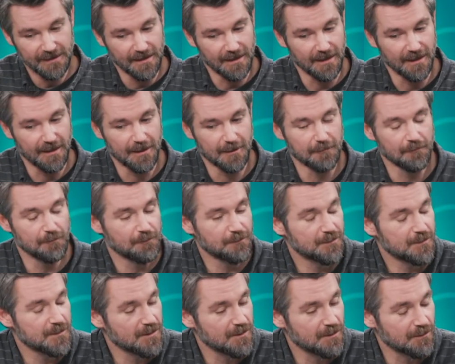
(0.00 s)

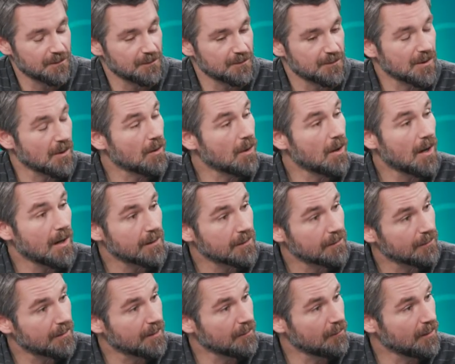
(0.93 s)
So there's a lot
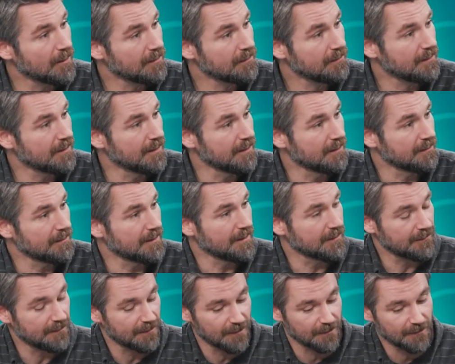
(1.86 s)
of great work there
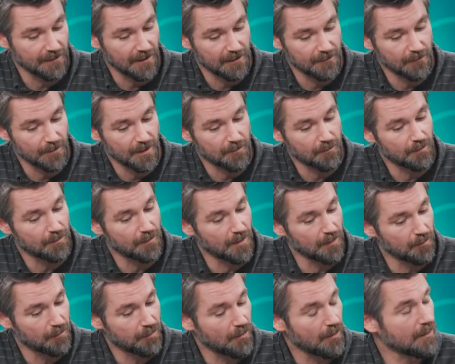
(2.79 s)
that says, how do I
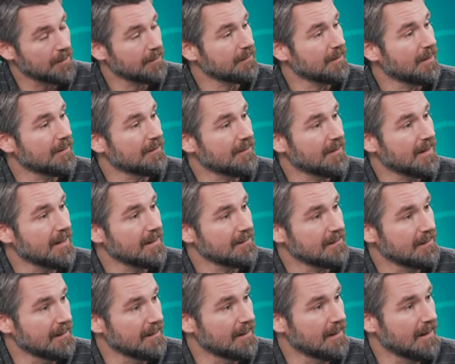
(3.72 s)
productize
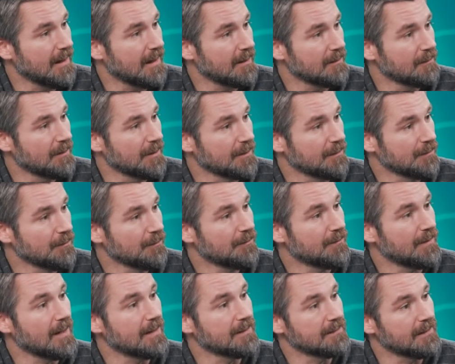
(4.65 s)
that data? How do I
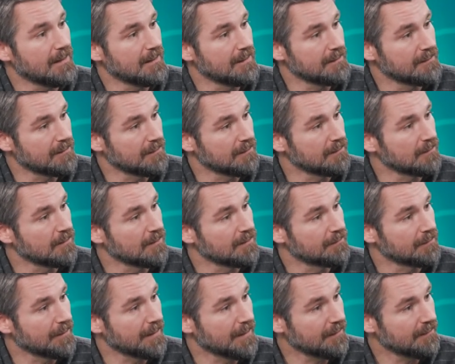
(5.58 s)
use that data to
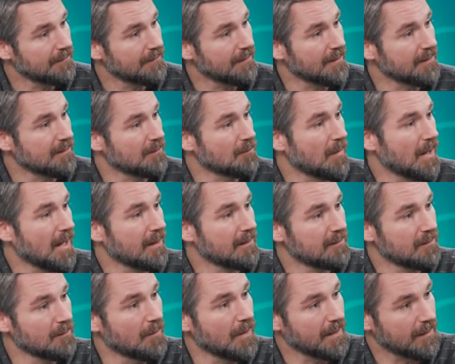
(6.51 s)
deliver insights
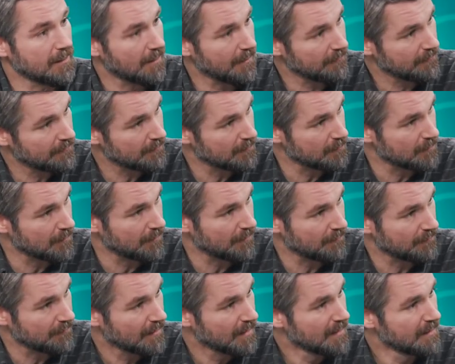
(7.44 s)
back to my
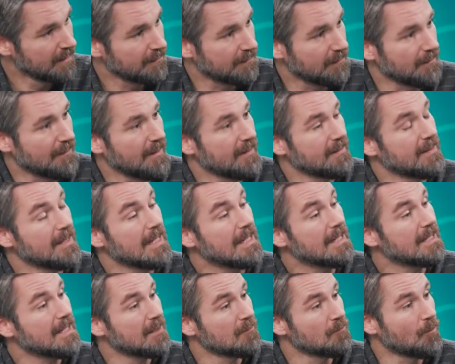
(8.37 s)
customers so that
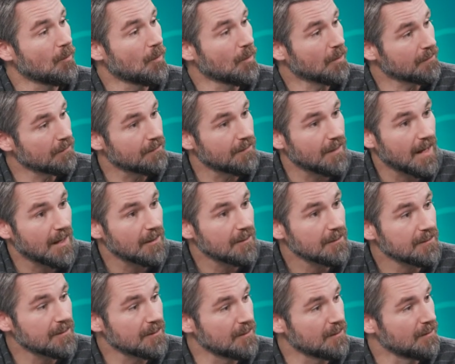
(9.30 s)
they get more
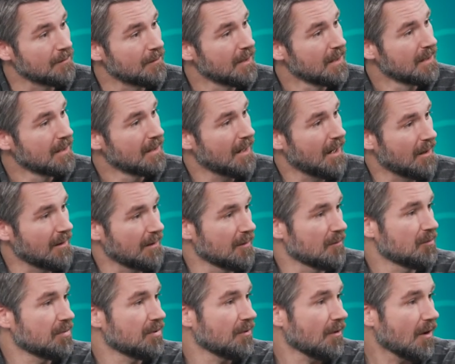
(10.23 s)
value out
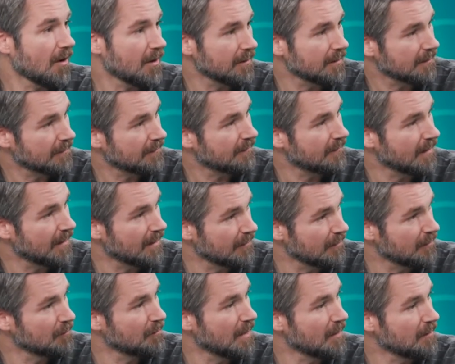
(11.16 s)
of products
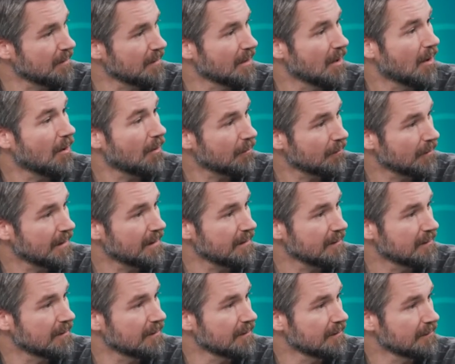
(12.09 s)
that you may be
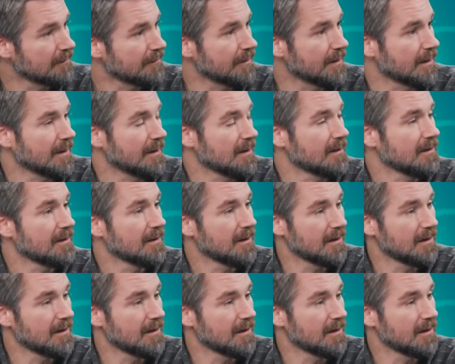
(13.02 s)
already delivering it